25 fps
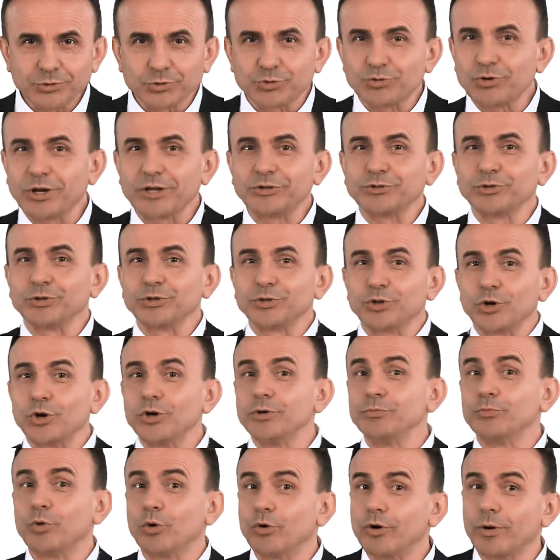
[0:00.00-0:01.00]
you try to
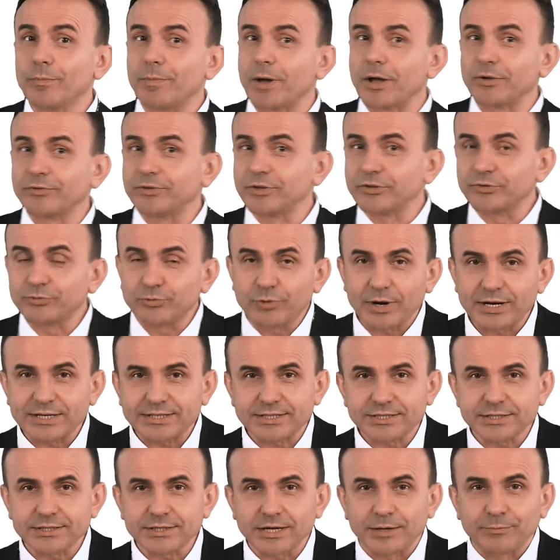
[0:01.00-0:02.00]
learn more about the
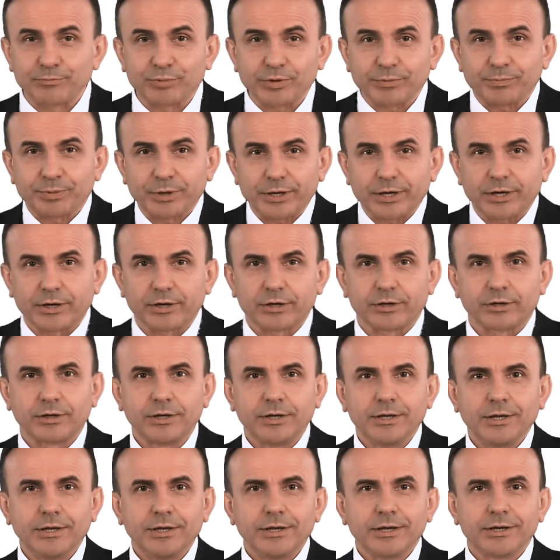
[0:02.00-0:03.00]
threat and prepare.
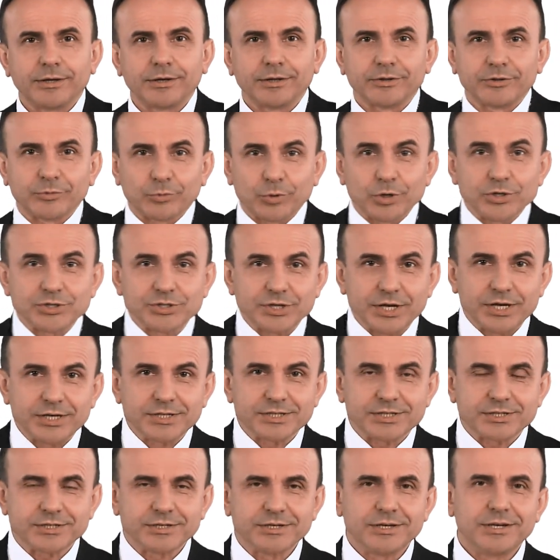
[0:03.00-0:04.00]
And in the worst
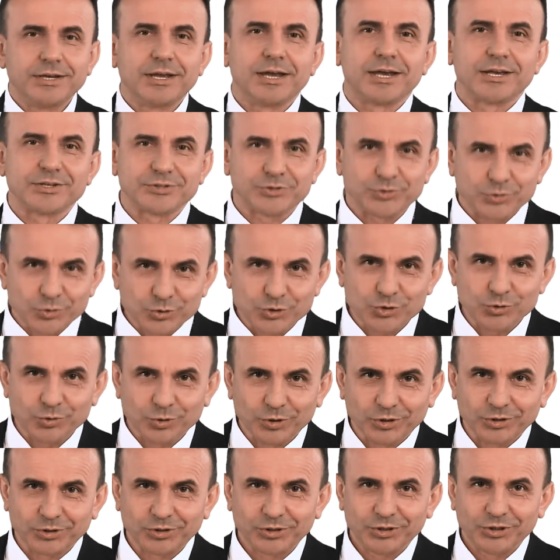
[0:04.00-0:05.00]
case, as
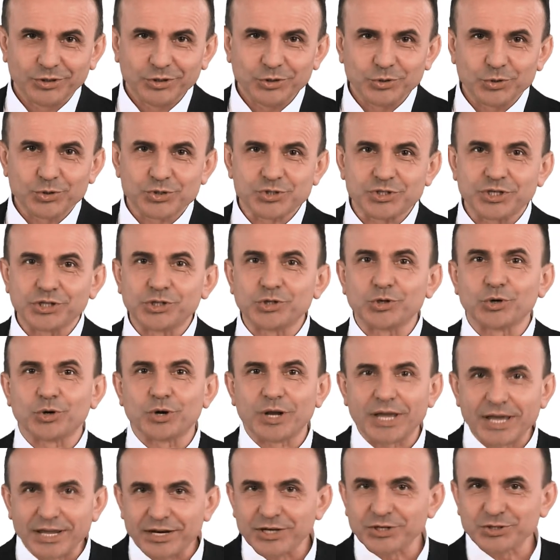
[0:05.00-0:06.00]
usual, you stick your
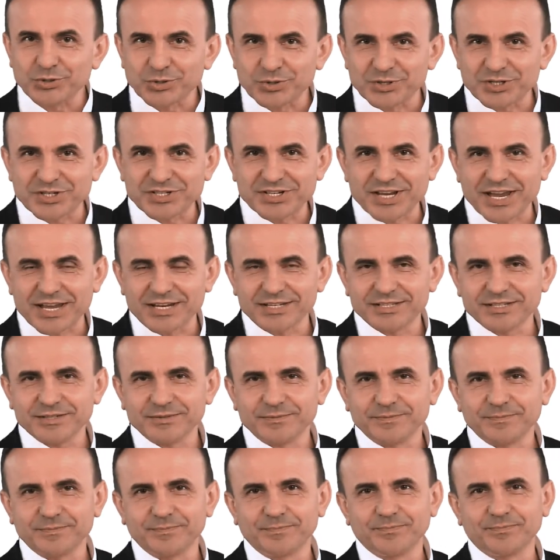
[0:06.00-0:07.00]
head into the sand.
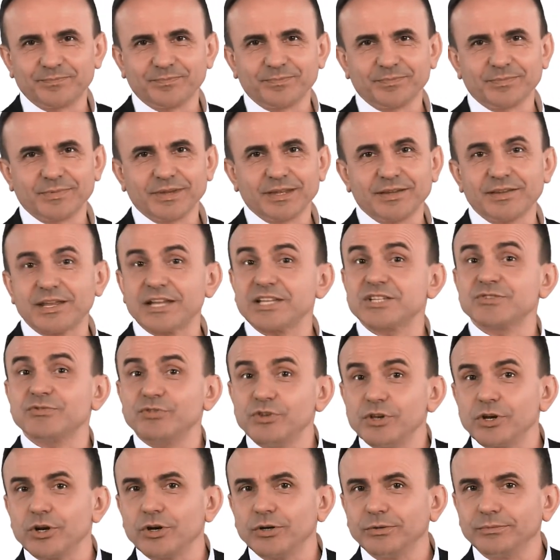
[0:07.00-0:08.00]
That's
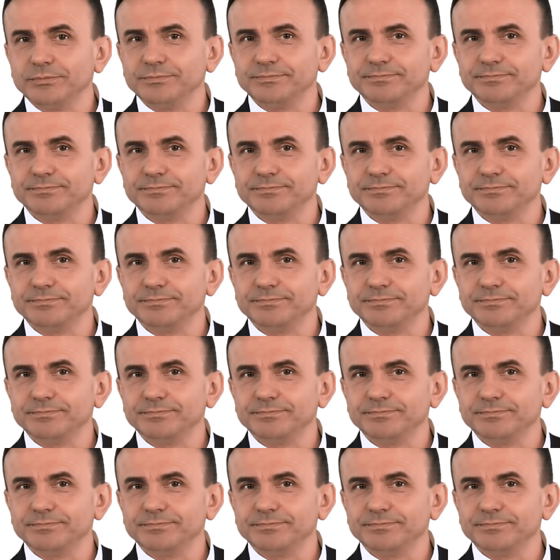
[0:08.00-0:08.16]
fear.